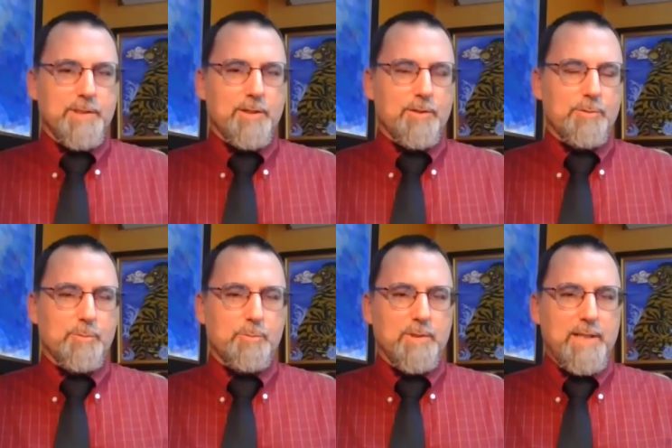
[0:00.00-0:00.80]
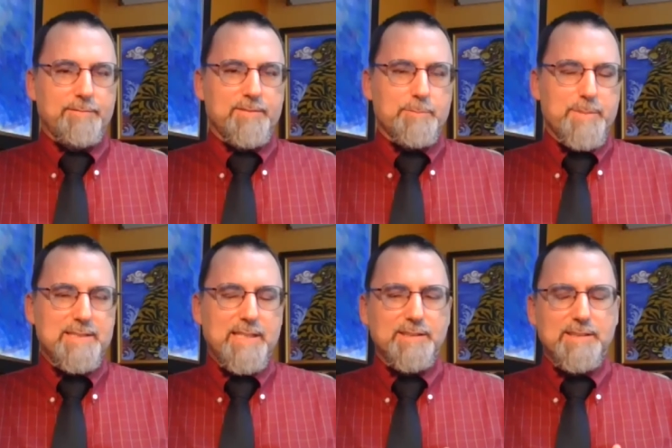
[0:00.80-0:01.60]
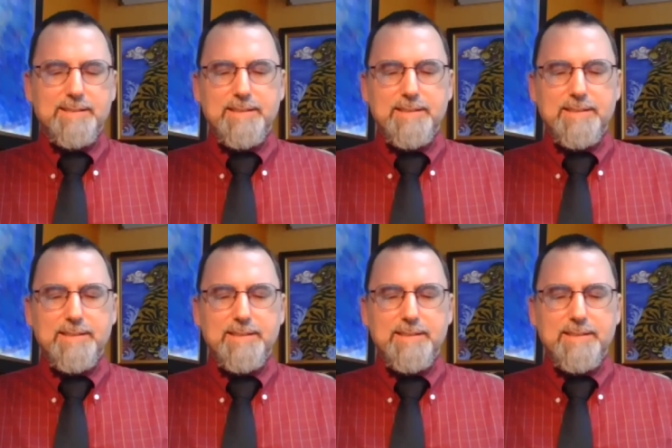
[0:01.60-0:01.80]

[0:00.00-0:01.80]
you know, left the positions.